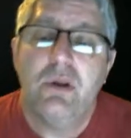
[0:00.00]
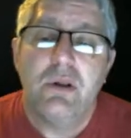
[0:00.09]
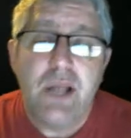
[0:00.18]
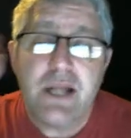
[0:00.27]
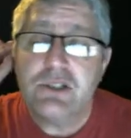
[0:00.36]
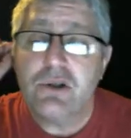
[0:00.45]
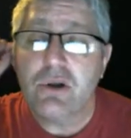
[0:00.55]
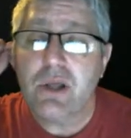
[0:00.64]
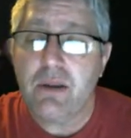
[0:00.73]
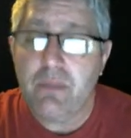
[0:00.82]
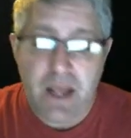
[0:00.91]
let's look
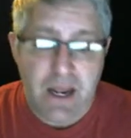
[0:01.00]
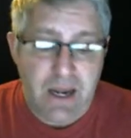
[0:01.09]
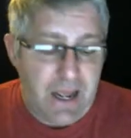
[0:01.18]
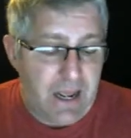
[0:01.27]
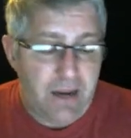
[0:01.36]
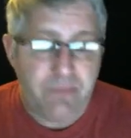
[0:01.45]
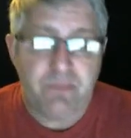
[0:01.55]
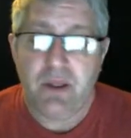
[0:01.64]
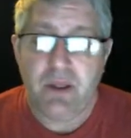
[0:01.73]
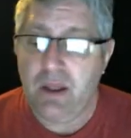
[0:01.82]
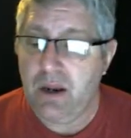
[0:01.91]
at A,
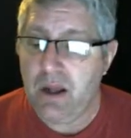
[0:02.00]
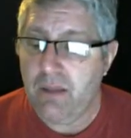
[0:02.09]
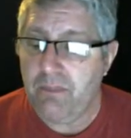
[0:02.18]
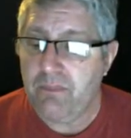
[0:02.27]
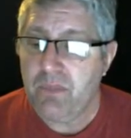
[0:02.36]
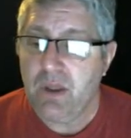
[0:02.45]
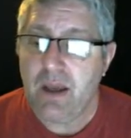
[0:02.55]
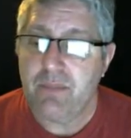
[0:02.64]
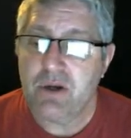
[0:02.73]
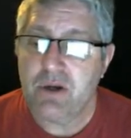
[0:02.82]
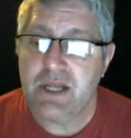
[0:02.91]
and I'm
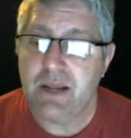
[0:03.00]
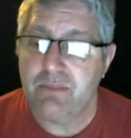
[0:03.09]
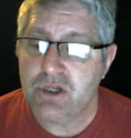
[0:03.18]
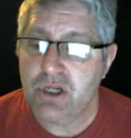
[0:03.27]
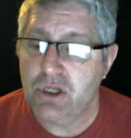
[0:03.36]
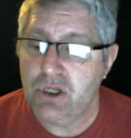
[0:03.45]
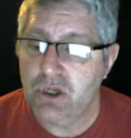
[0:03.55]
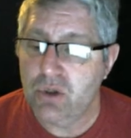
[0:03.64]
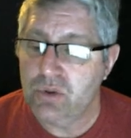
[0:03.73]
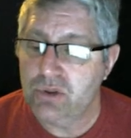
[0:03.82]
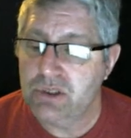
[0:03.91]
going to attempt to
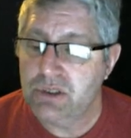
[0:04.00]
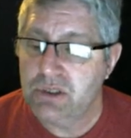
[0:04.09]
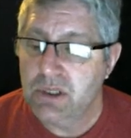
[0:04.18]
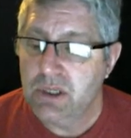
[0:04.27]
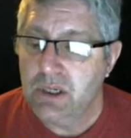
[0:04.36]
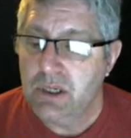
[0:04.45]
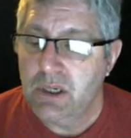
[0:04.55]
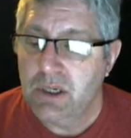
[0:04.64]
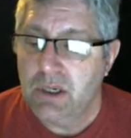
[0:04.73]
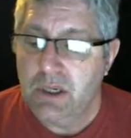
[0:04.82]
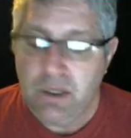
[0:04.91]
use
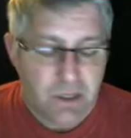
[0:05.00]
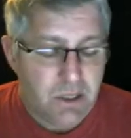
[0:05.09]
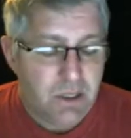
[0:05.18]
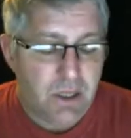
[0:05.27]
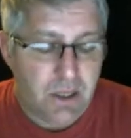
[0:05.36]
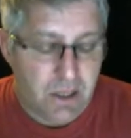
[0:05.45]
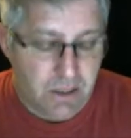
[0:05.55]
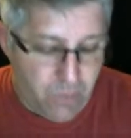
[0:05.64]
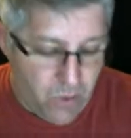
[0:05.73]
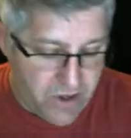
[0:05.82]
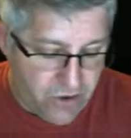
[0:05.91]
a
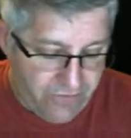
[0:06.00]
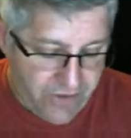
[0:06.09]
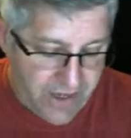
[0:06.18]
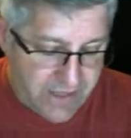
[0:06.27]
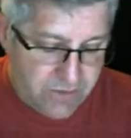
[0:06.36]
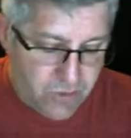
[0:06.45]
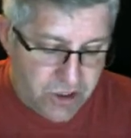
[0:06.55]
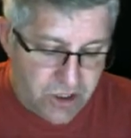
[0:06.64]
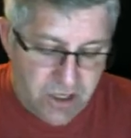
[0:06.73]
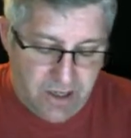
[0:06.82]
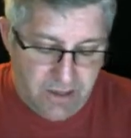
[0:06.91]
pointer device,
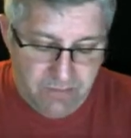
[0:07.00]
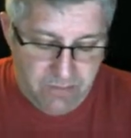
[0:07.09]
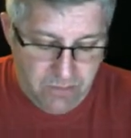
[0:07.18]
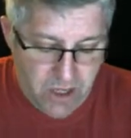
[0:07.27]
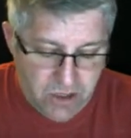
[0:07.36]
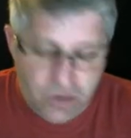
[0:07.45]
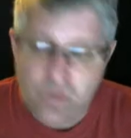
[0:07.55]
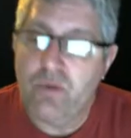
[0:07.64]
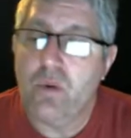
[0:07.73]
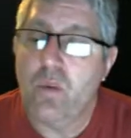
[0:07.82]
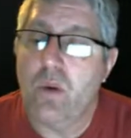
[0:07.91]
which I'm not
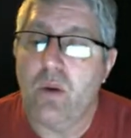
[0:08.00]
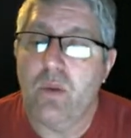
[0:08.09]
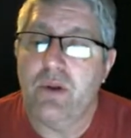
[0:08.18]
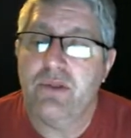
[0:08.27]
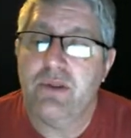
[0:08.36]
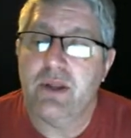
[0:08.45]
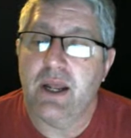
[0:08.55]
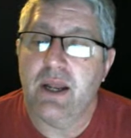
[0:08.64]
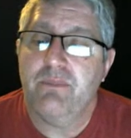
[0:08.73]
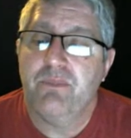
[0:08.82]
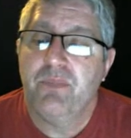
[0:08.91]
doing real well with
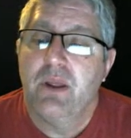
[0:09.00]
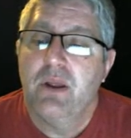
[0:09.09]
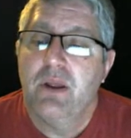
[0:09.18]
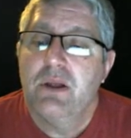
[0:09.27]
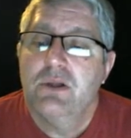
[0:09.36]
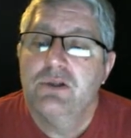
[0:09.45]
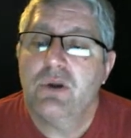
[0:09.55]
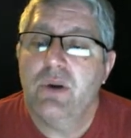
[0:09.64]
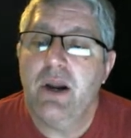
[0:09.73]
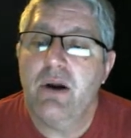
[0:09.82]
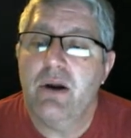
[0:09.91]
today. So
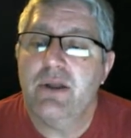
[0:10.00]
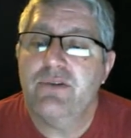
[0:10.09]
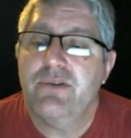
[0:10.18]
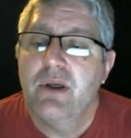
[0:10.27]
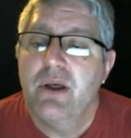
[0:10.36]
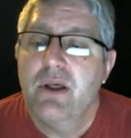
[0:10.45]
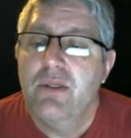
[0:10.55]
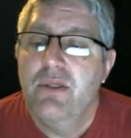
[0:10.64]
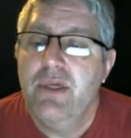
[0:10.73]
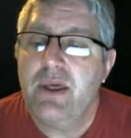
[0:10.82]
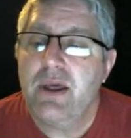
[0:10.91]
here it is.
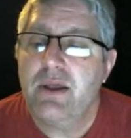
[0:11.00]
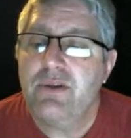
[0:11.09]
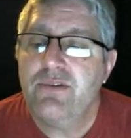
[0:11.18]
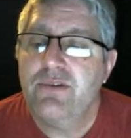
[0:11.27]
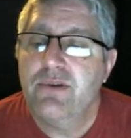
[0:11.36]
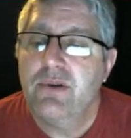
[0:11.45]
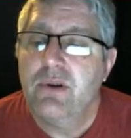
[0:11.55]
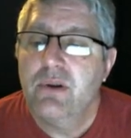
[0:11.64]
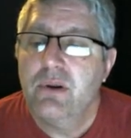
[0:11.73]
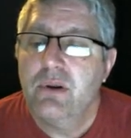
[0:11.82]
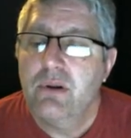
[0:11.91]
This,
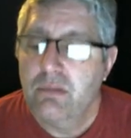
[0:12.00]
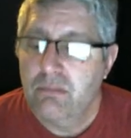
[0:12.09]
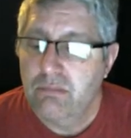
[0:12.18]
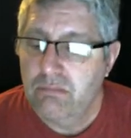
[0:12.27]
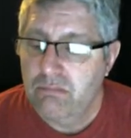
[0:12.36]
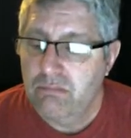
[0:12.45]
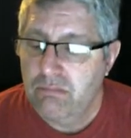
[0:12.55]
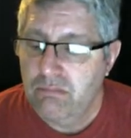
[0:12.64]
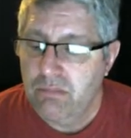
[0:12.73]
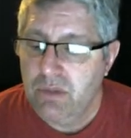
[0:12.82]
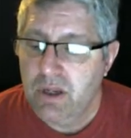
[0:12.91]

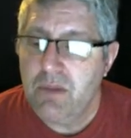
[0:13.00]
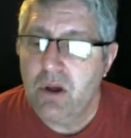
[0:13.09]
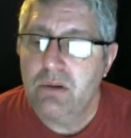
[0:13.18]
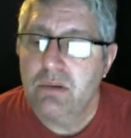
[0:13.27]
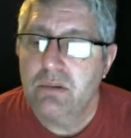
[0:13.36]
come on.